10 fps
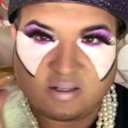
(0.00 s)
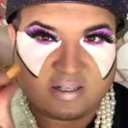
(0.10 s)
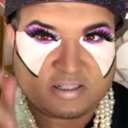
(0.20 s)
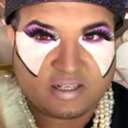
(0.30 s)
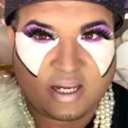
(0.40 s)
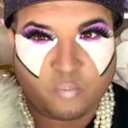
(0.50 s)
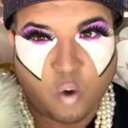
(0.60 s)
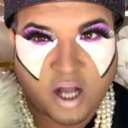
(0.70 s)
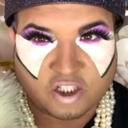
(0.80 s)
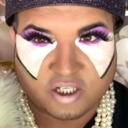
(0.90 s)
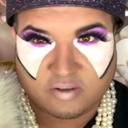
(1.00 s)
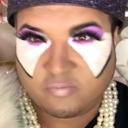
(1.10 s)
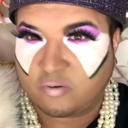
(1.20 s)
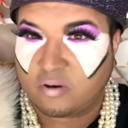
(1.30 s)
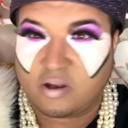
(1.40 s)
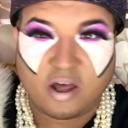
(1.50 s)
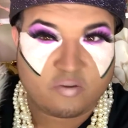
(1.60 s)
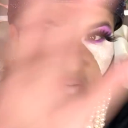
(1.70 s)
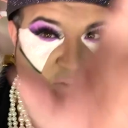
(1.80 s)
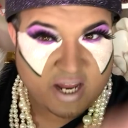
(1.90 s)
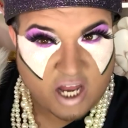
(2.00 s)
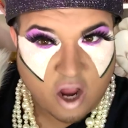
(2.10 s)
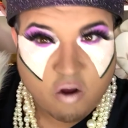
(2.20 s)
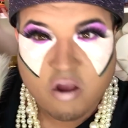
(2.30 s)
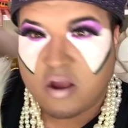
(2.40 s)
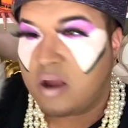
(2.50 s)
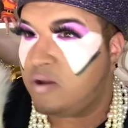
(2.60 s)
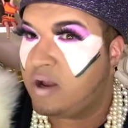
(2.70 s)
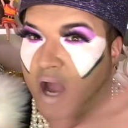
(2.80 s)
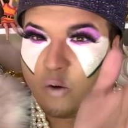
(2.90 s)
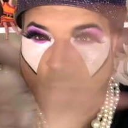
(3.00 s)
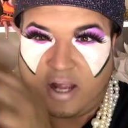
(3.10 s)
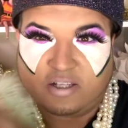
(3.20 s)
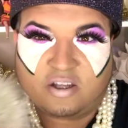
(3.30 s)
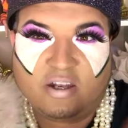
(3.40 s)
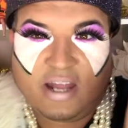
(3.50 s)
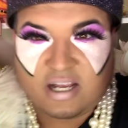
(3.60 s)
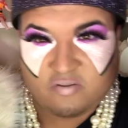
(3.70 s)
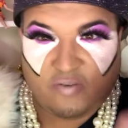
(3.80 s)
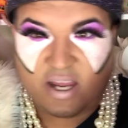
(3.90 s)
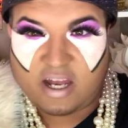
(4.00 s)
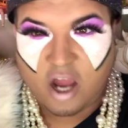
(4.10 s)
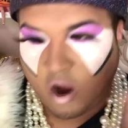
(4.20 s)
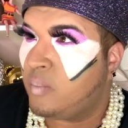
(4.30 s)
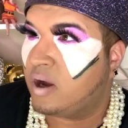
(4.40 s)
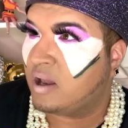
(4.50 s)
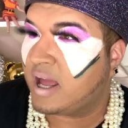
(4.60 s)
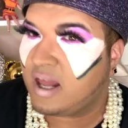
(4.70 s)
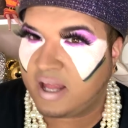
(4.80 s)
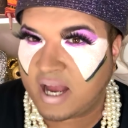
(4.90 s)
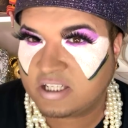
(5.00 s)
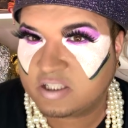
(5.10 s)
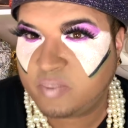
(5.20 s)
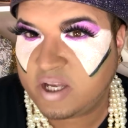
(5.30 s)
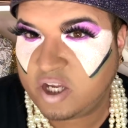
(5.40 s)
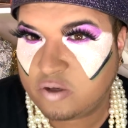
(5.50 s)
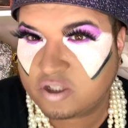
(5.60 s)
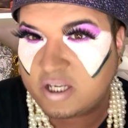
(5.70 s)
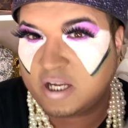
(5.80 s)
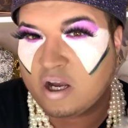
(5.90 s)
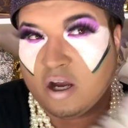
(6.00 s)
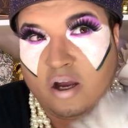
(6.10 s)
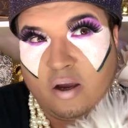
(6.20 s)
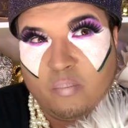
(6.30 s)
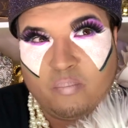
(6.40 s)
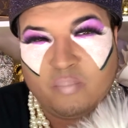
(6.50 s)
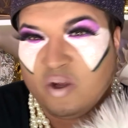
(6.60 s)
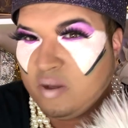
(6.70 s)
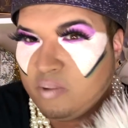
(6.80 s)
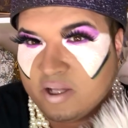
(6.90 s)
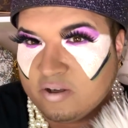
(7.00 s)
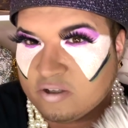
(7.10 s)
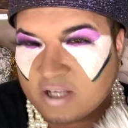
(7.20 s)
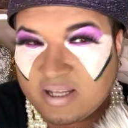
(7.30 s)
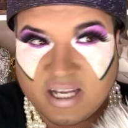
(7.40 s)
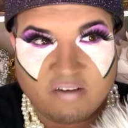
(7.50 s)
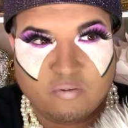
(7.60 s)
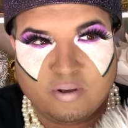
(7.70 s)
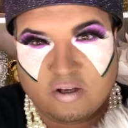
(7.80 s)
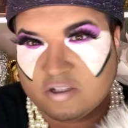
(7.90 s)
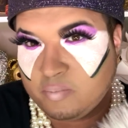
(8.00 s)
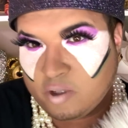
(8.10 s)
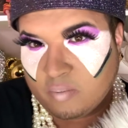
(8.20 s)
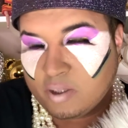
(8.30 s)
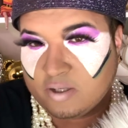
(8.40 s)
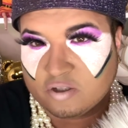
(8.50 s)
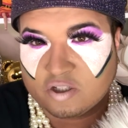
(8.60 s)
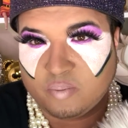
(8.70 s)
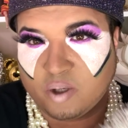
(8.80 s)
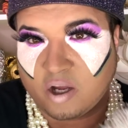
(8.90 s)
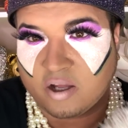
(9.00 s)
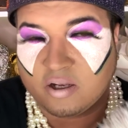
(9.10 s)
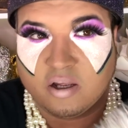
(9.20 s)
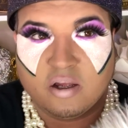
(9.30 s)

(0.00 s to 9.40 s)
just keep watching for another video you gotta wait to the next video. But lately I just been using um, beauty blenders. I think everyone uses beauty blenders to put on